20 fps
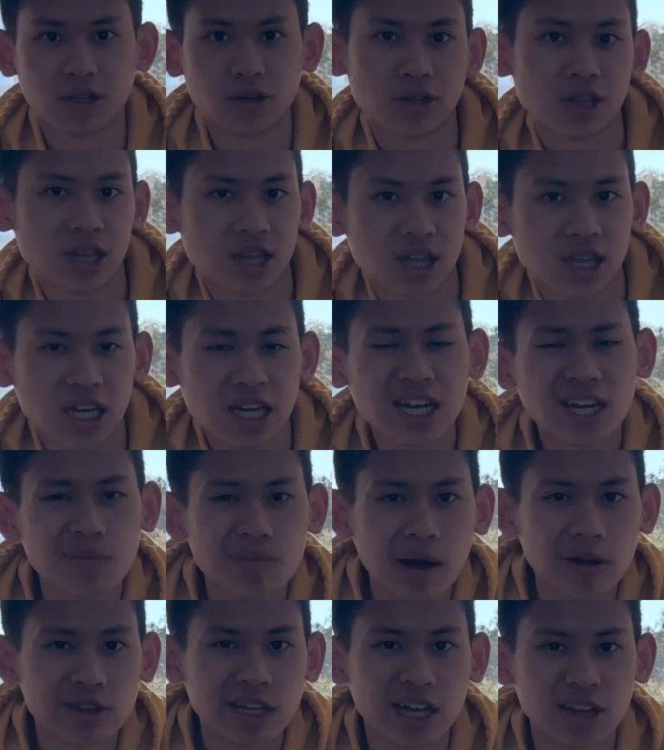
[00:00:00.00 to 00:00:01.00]
Don't think
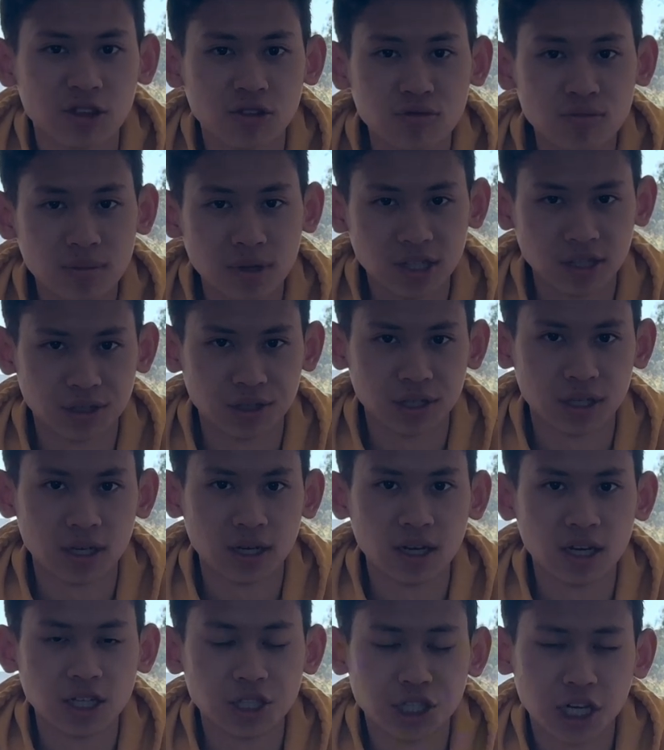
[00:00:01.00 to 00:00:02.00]
about that too much.
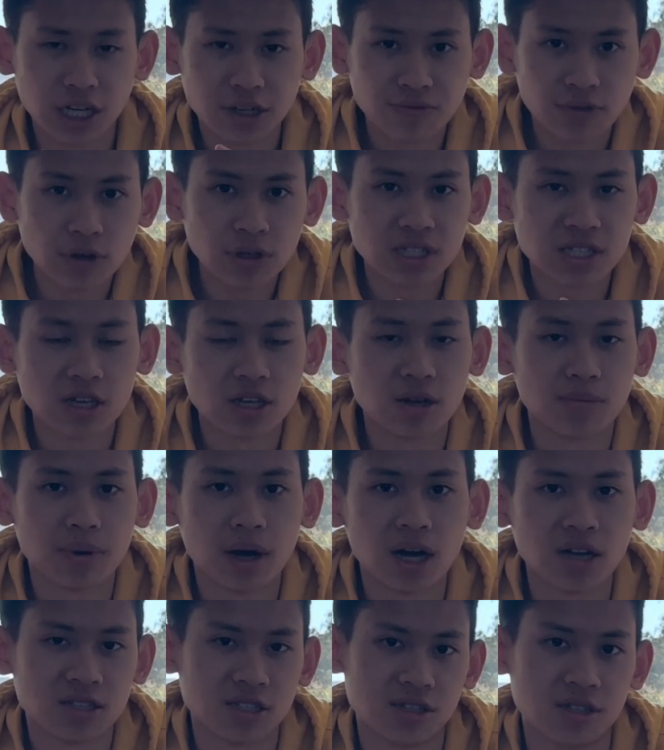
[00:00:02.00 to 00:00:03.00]
Try to focus on the
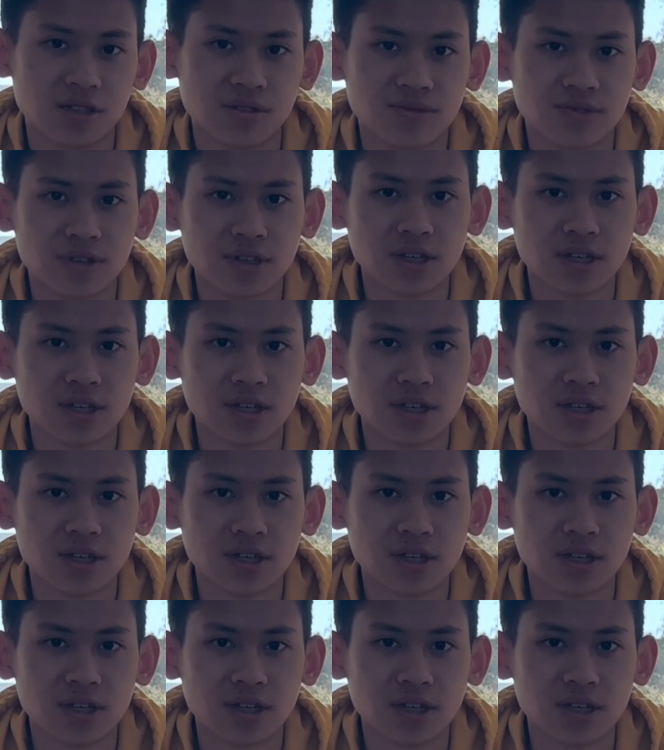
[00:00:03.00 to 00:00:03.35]
positive.